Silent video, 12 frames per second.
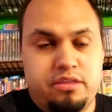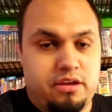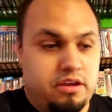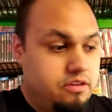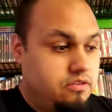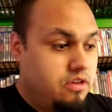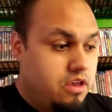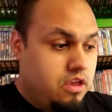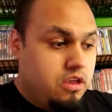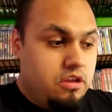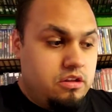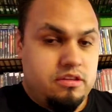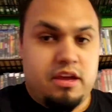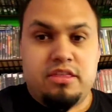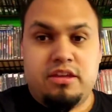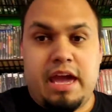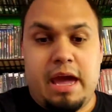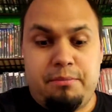things.
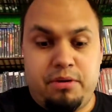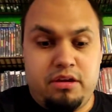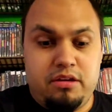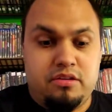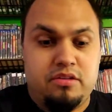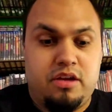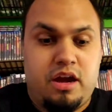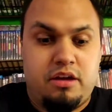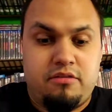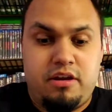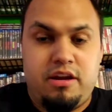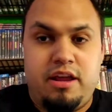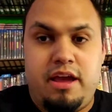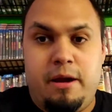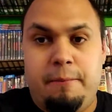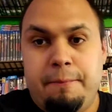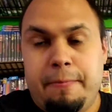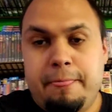Death Kappa in stock right
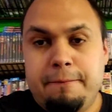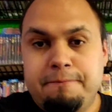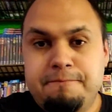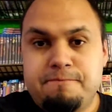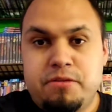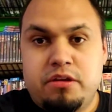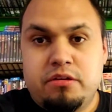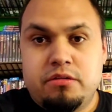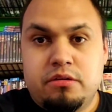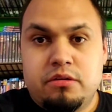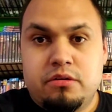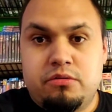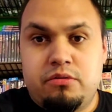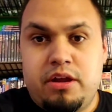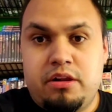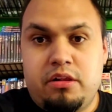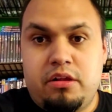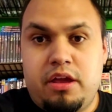now.
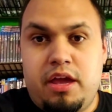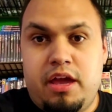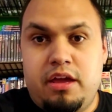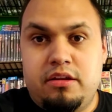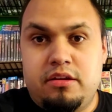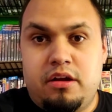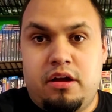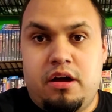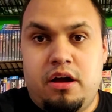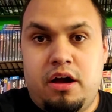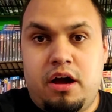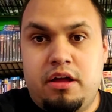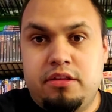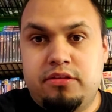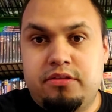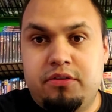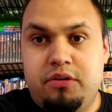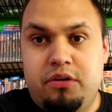Gretel and
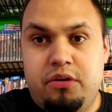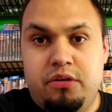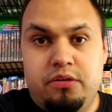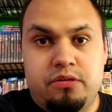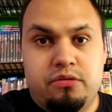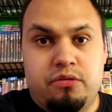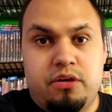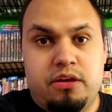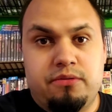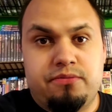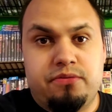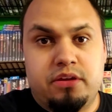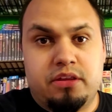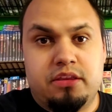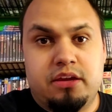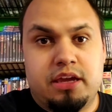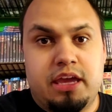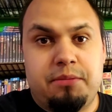Hansel, great flick
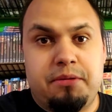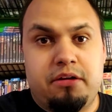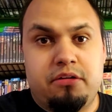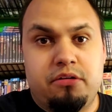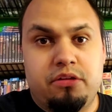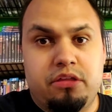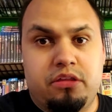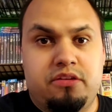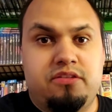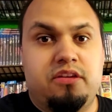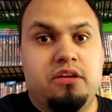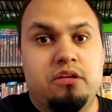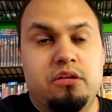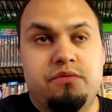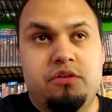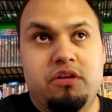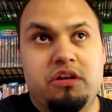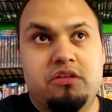that came out earlier this year.
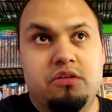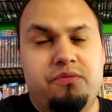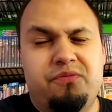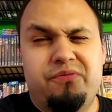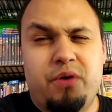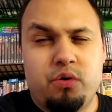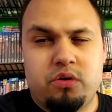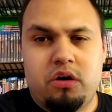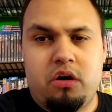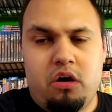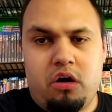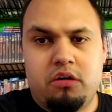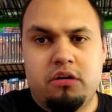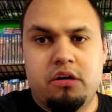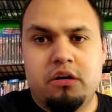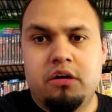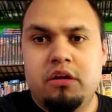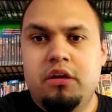If you're into folk
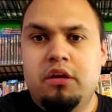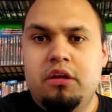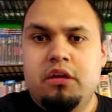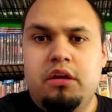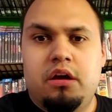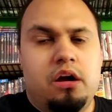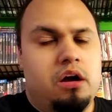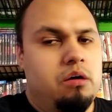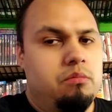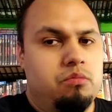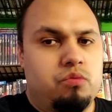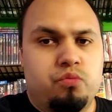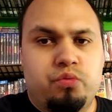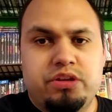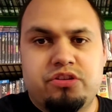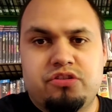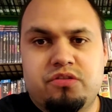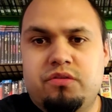horror,
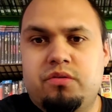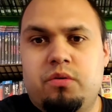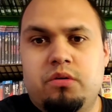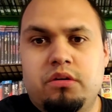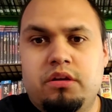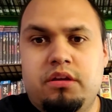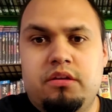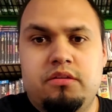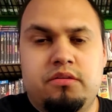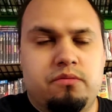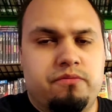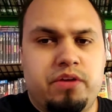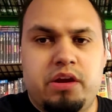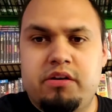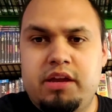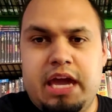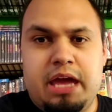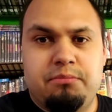witch stories,
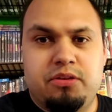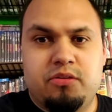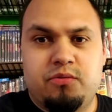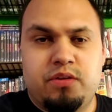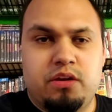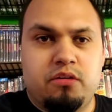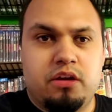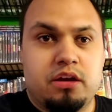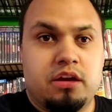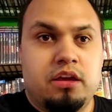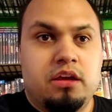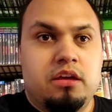very atmospheric.